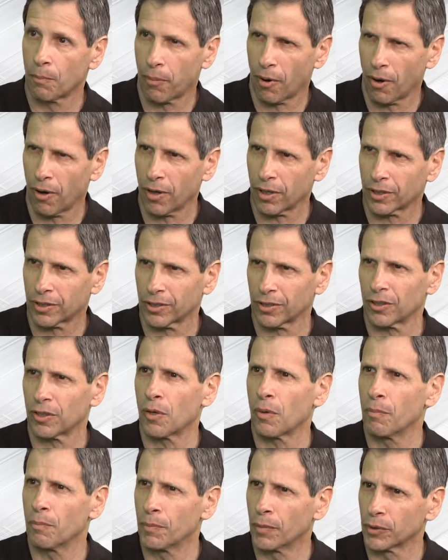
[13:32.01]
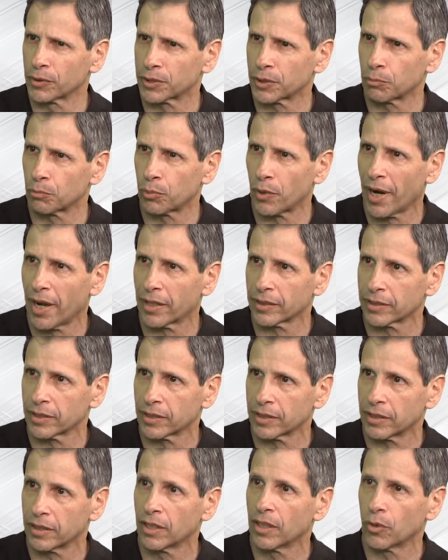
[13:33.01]
Parker, mm -hmm. Milton
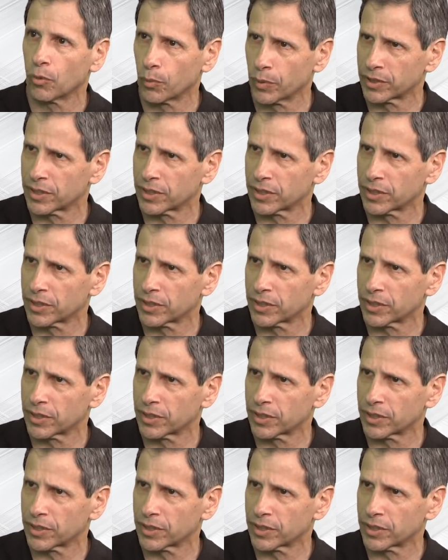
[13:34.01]
Bradley, mm -hmm.